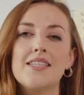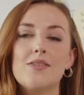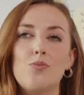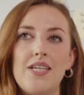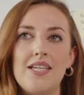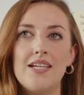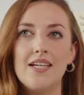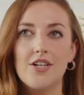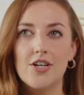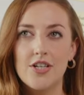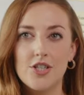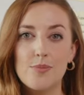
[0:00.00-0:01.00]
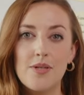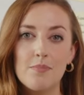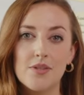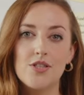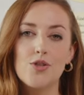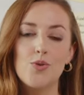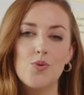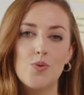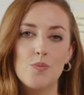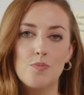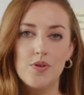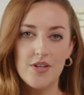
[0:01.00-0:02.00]
we encourage people to
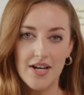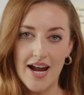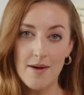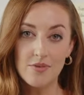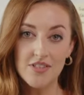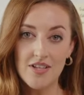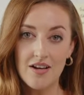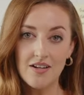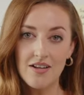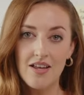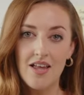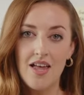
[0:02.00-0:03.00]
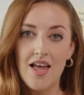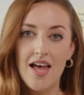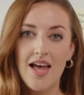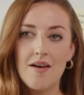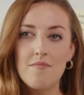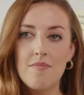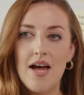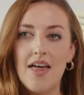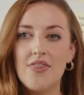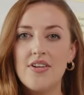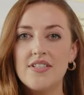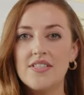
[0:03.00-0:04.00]
put their cameras on.
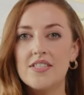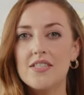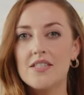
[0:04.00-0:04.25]
And this